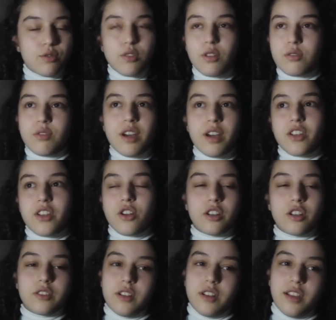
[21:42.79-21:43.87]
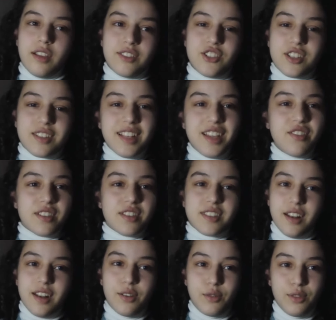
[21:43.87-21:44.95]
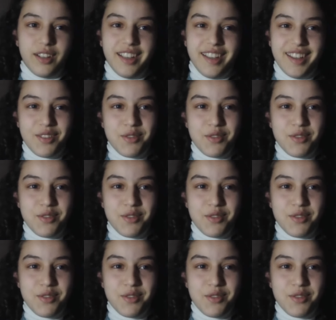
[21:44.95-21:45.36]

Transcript: go to other country. Just leave us alone here.